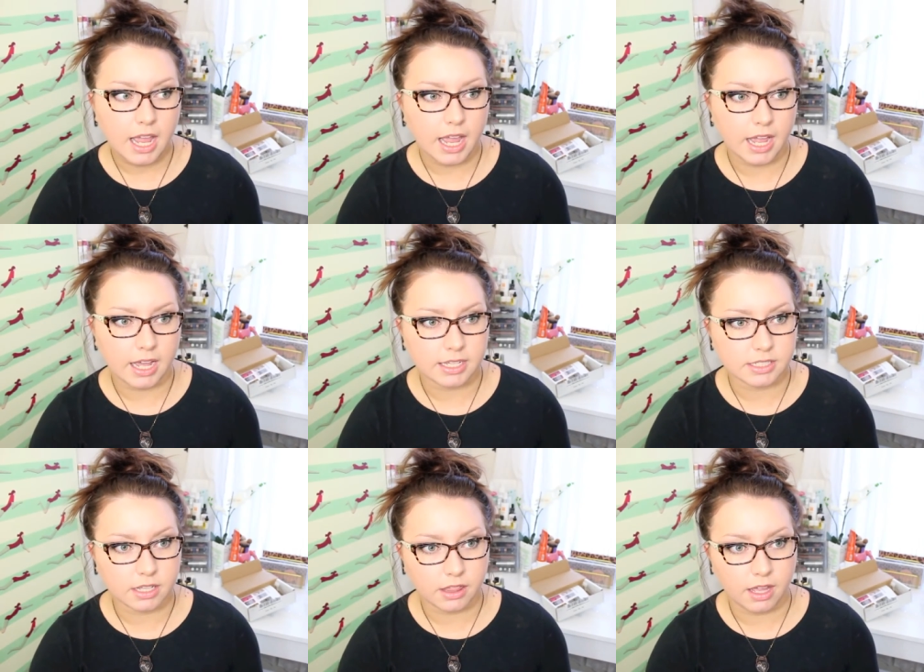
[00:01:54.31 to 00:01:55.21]
and
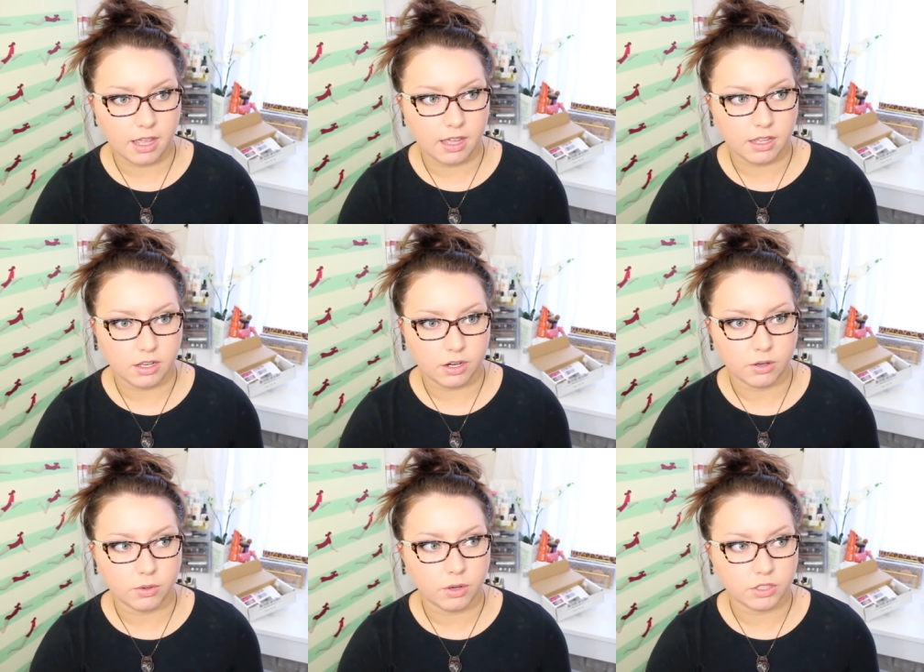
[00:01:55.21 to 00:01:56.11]
they, you
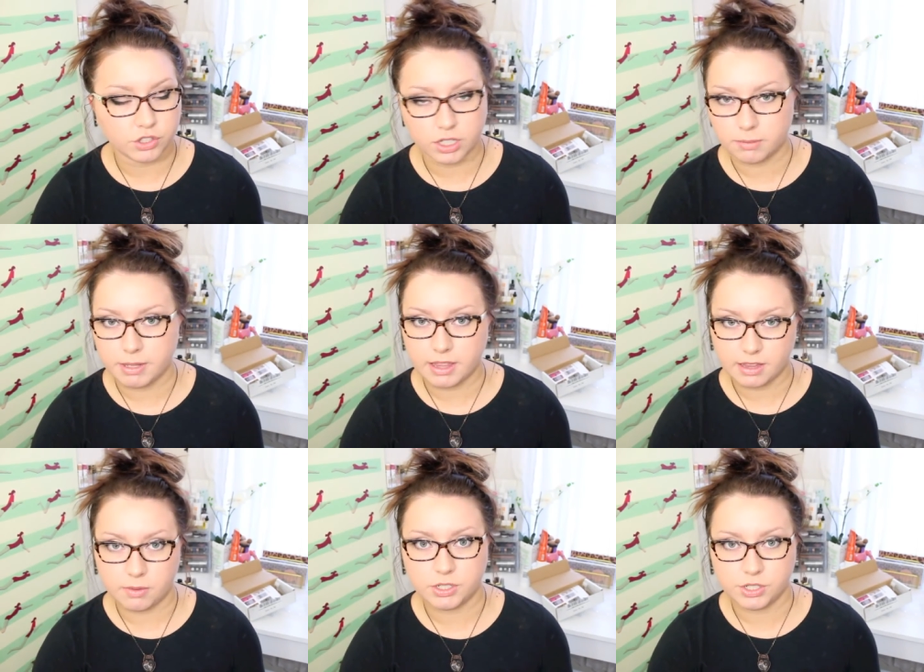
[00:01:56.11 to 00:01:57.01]
know, assured me that
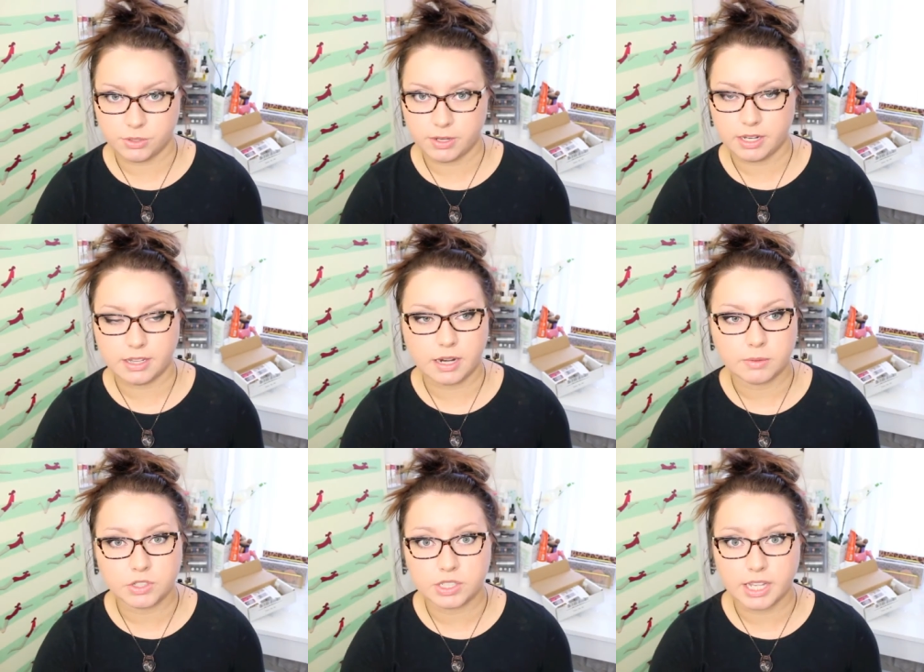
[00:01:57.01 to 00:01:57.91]
they would do it, that it
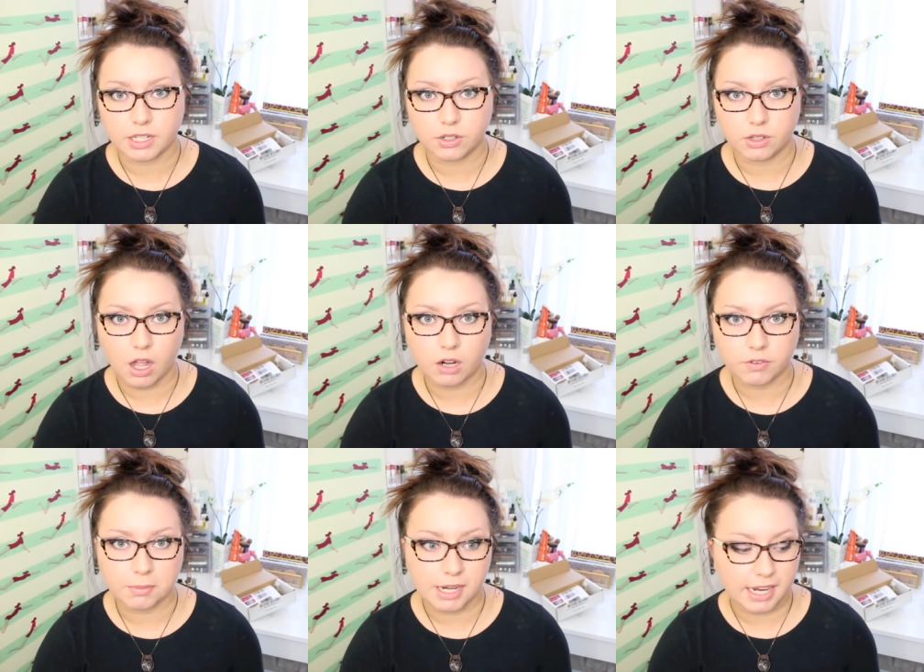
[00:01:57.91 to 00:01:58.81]
would just take a little longer
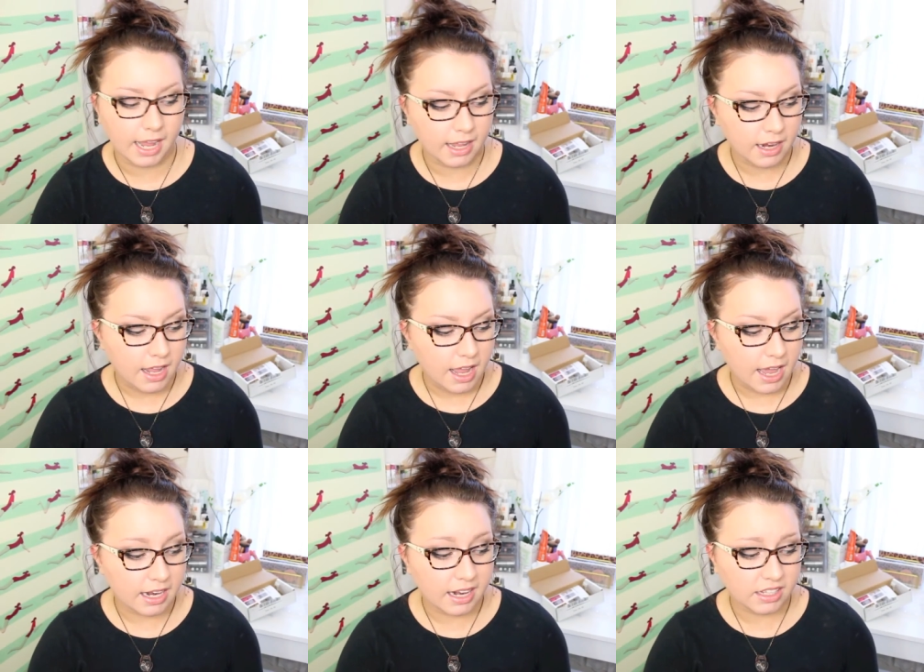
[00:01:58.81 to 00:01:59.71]
for me to get,
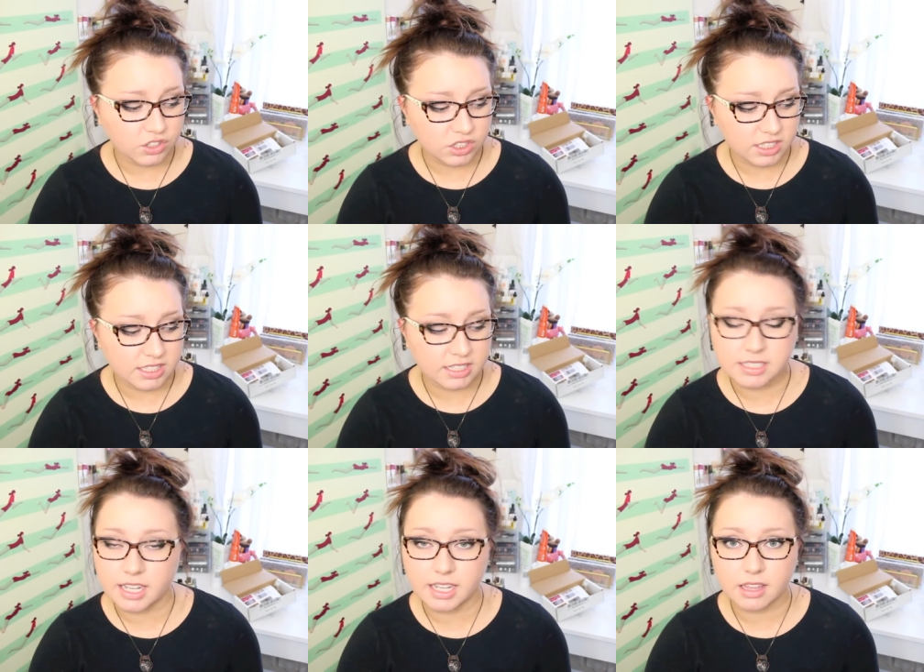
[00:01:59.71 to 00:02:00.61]
and it actually didn't
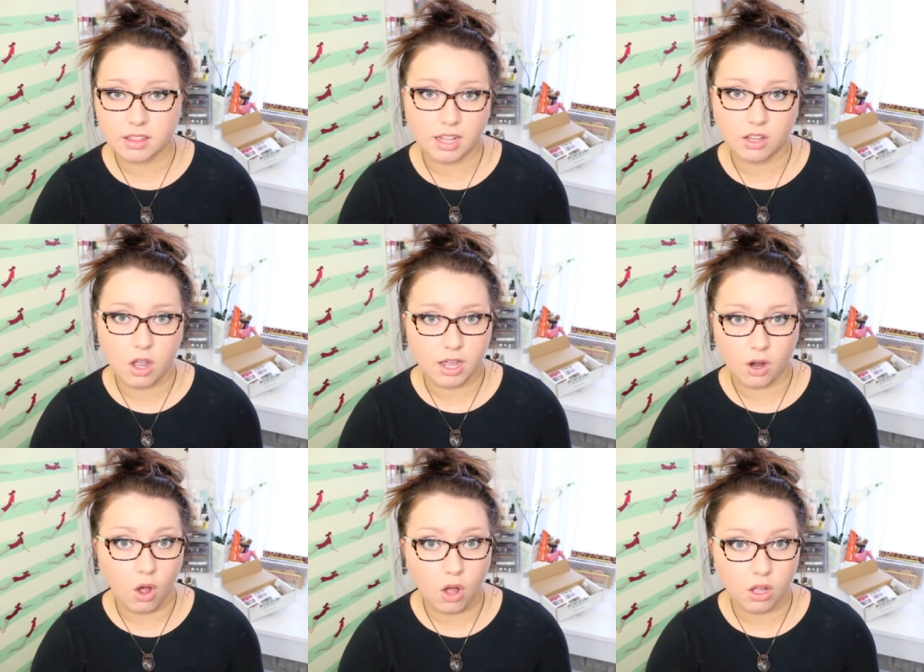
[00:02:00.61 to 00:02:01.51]
take that long at
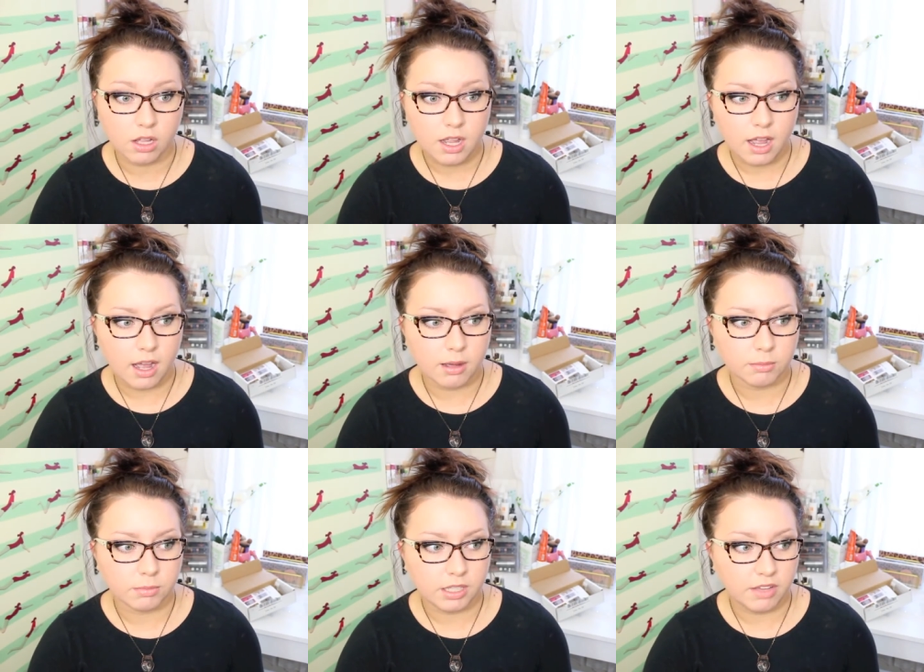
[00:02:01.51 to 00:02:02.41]
all.
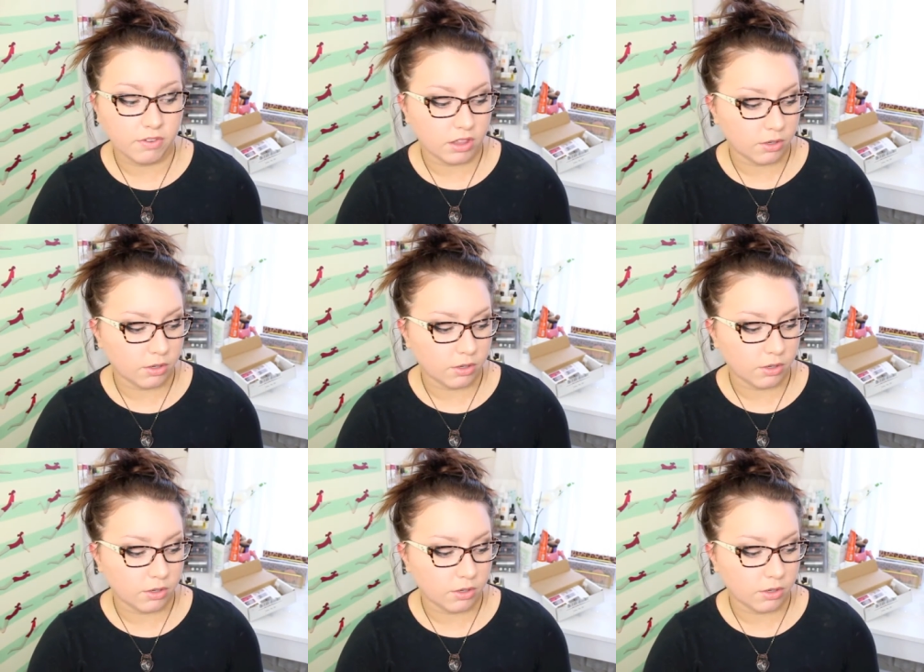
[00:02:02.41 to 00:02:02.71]
Even